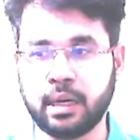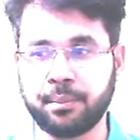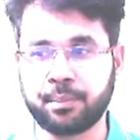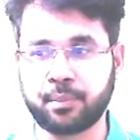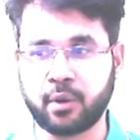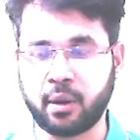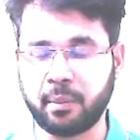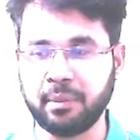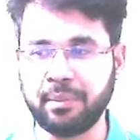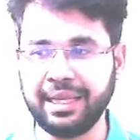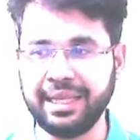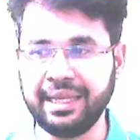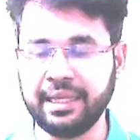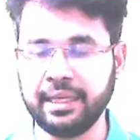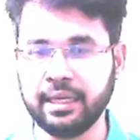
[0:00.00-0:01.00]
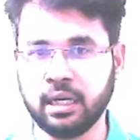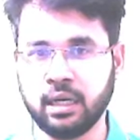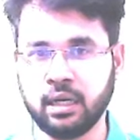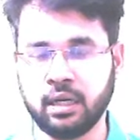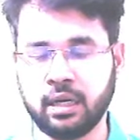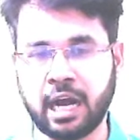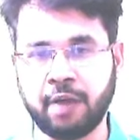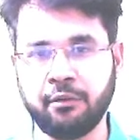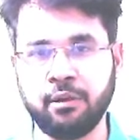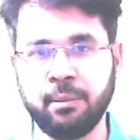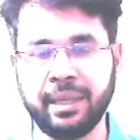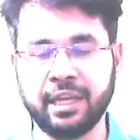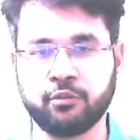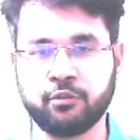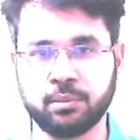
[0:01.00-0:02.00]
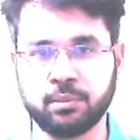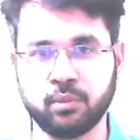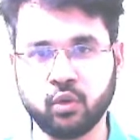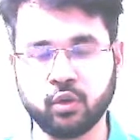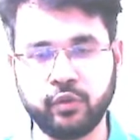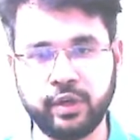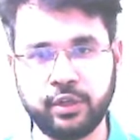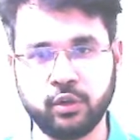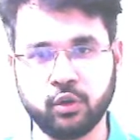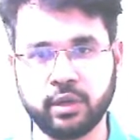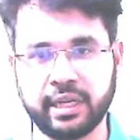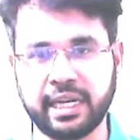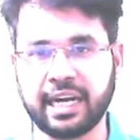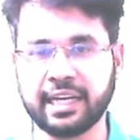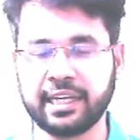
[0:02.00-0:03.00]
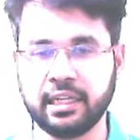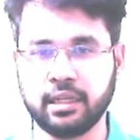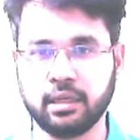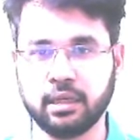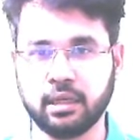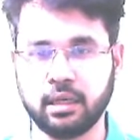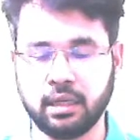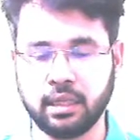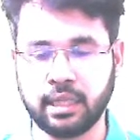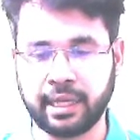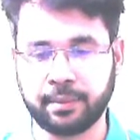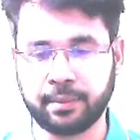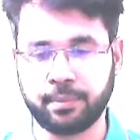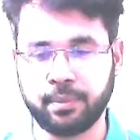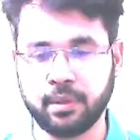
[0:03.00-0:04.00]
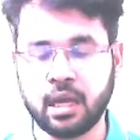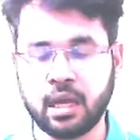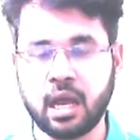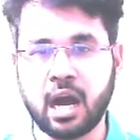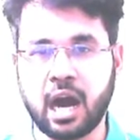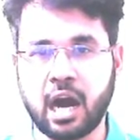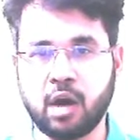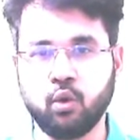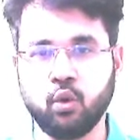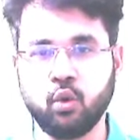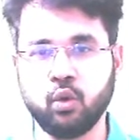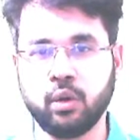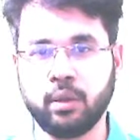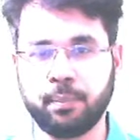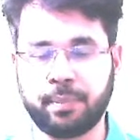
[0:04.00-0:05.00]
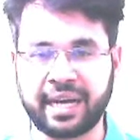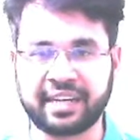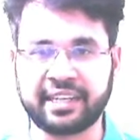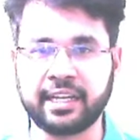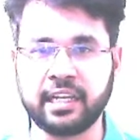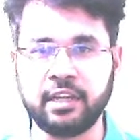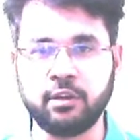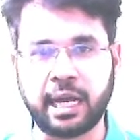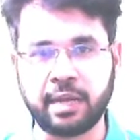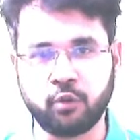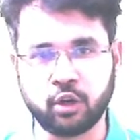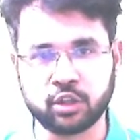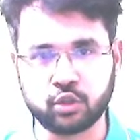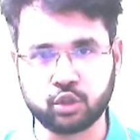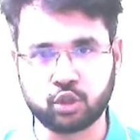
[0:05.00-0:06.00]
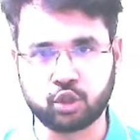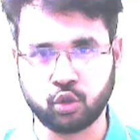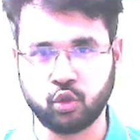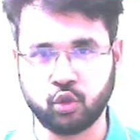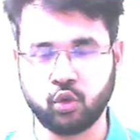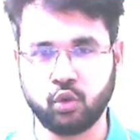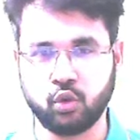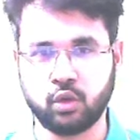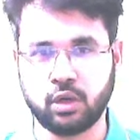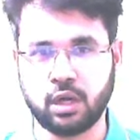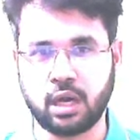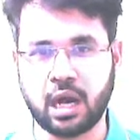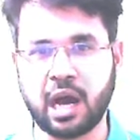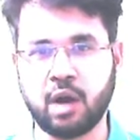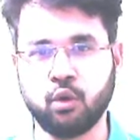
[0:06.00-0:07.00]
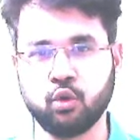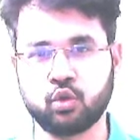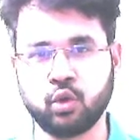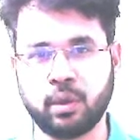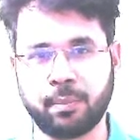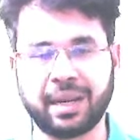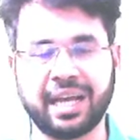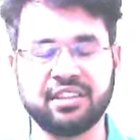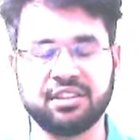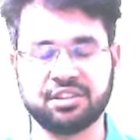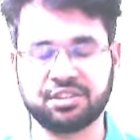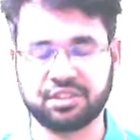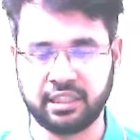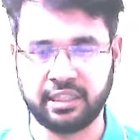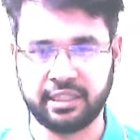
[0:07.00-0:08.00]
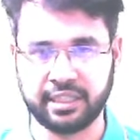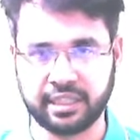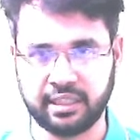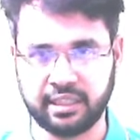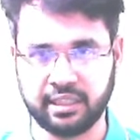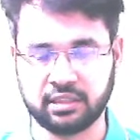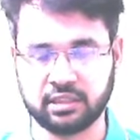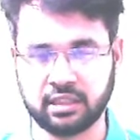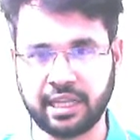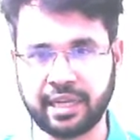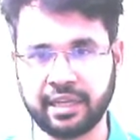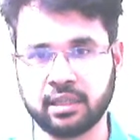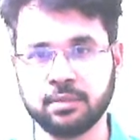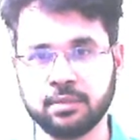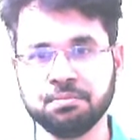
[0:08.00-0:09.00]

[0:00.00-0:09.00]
probably I will make one more video regarding like how practically I want to show how to apply the study techniques. Like